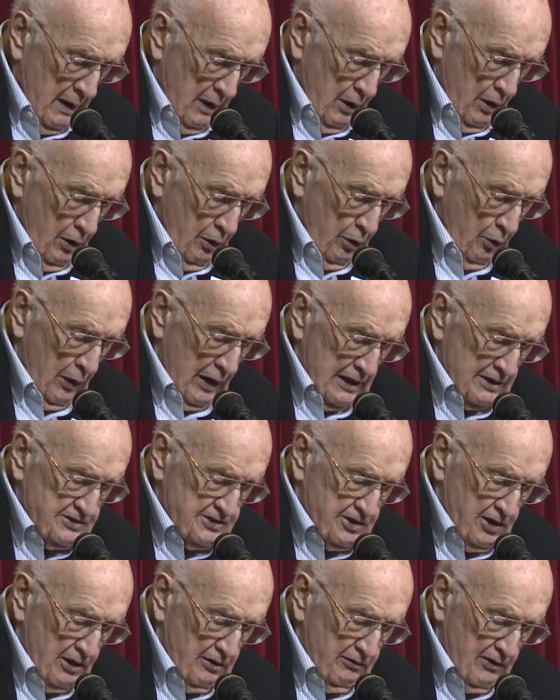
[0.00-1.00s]
who had
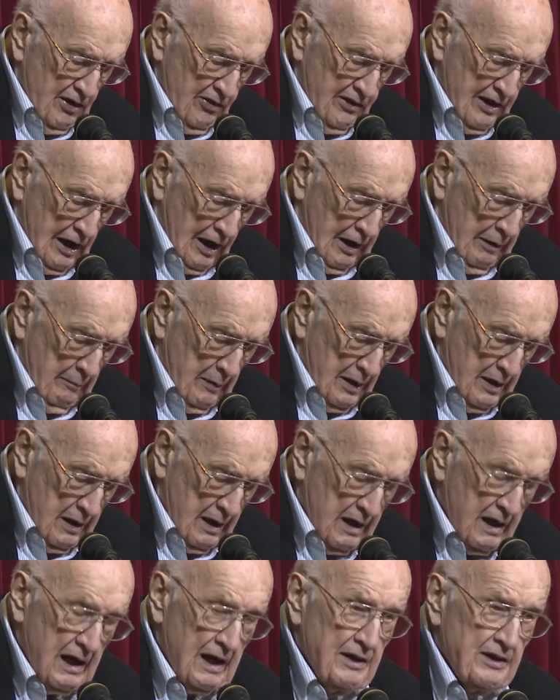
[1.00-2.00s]
served in the Army
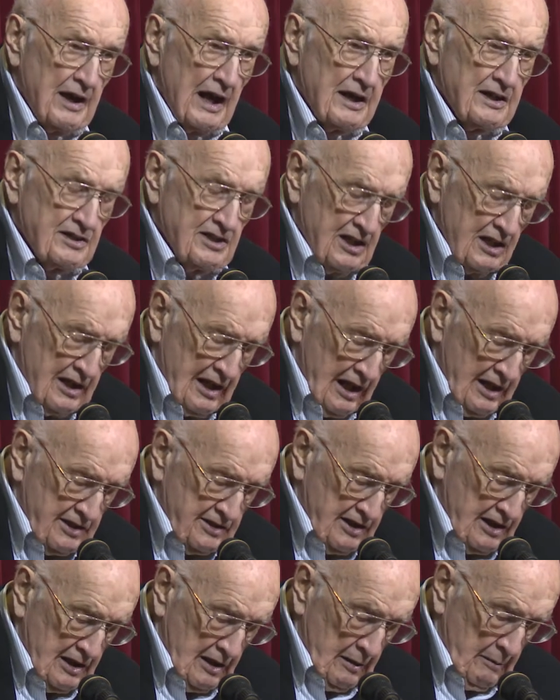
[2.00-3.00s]
in
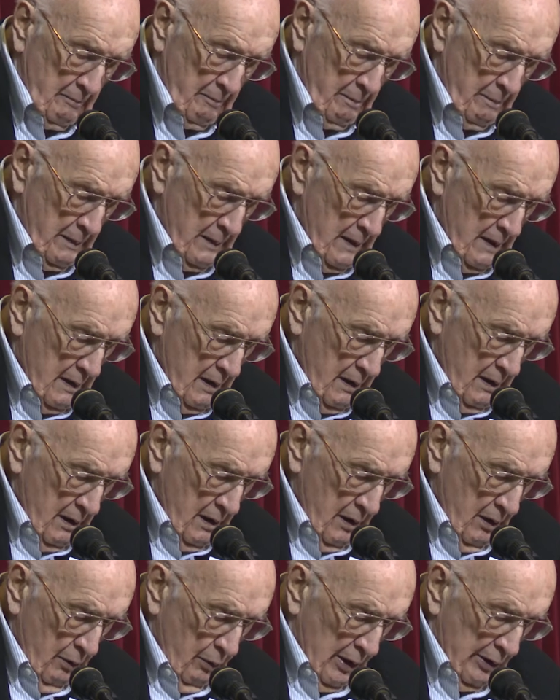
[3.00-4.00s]
1918.
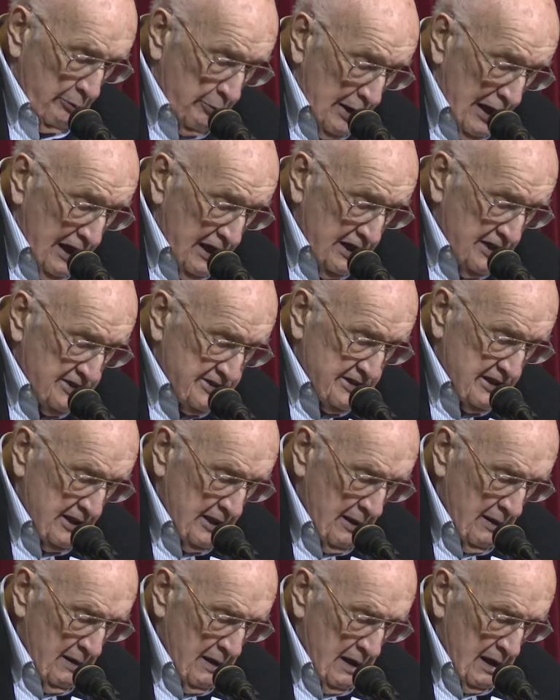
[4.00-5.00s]
When released,
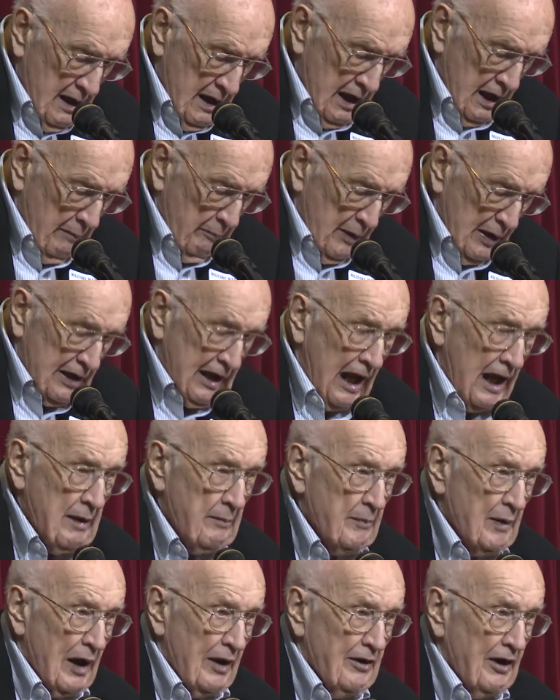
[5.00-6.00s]
he became
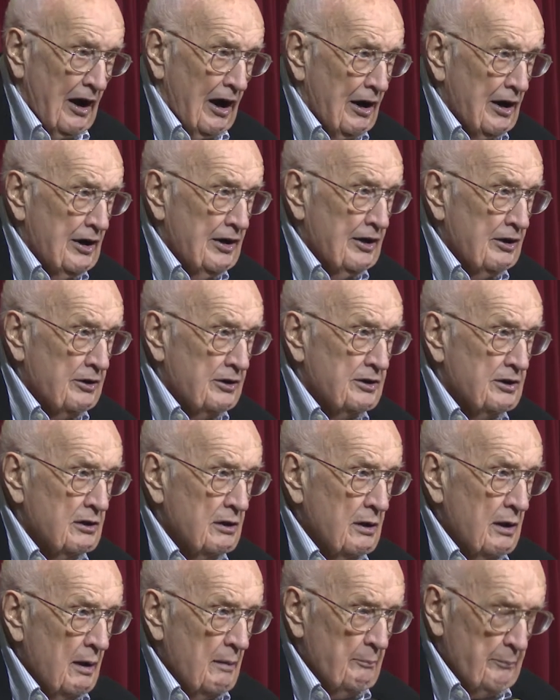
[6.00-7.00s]
an ardent
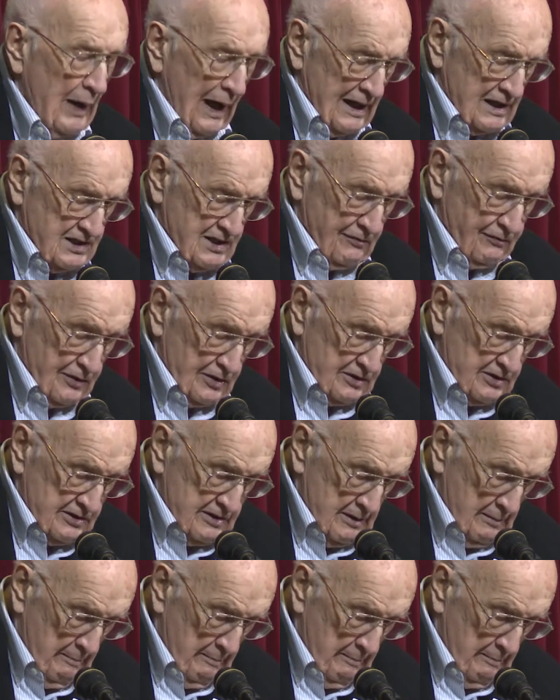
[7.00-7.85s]
pacifist.